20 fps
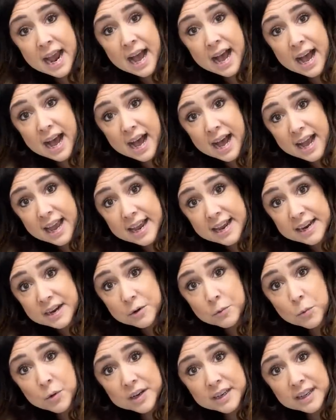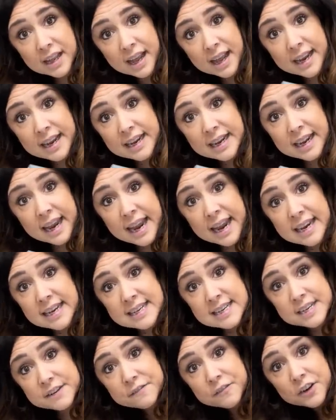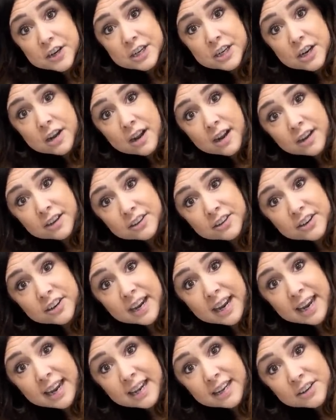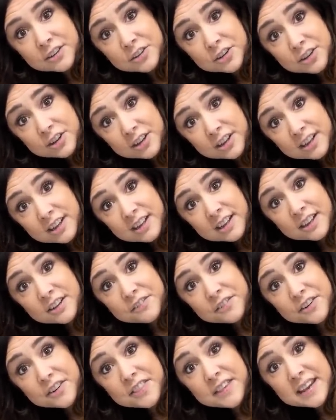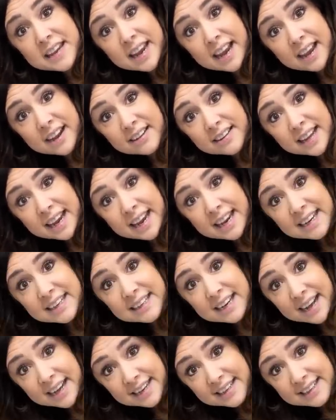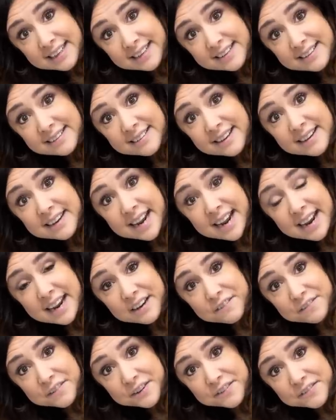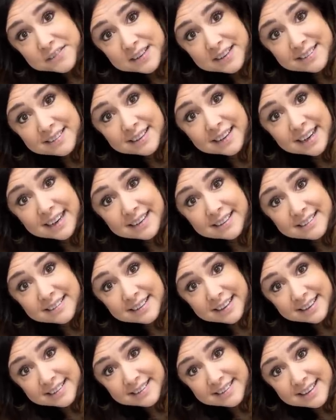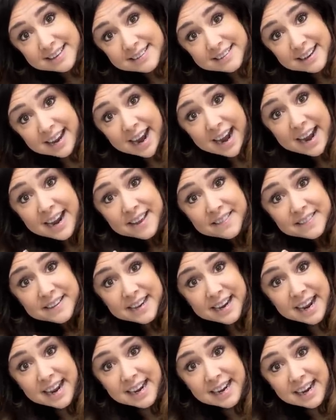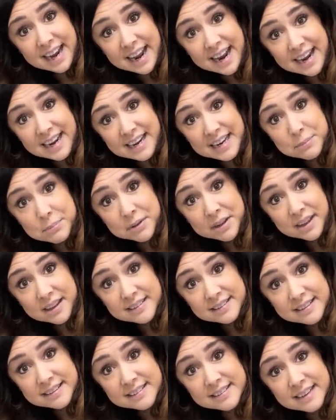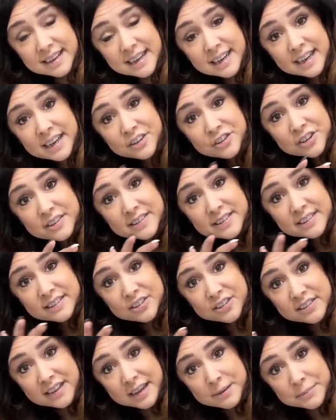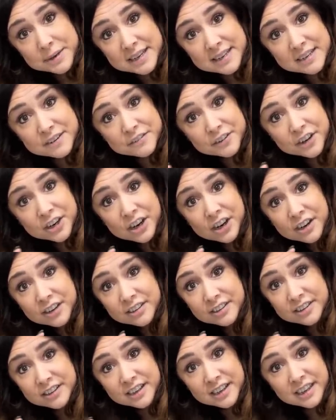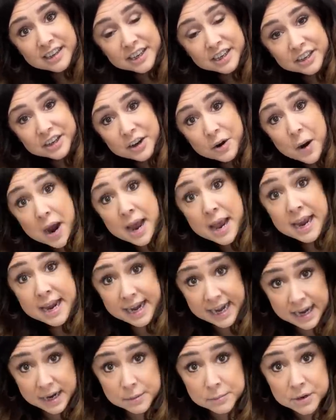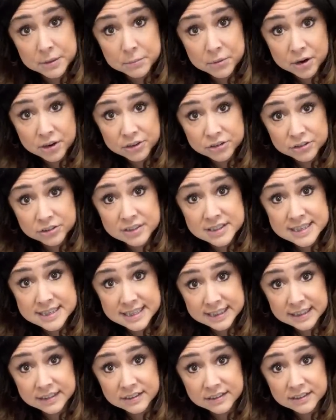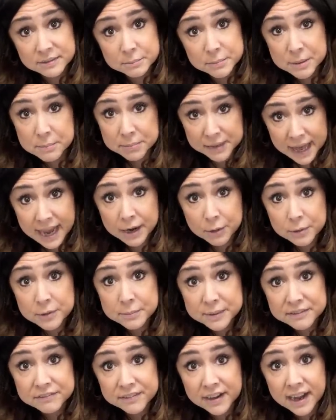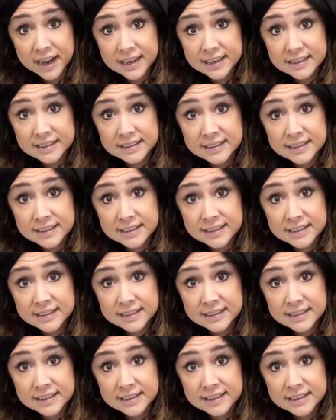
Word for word: I would like a different color handle for the L eight nineties and eight fifties and eight sixties and the eight eighty pluses. Just, just give me a different color. You know, I am partial to teal, but black would be fine.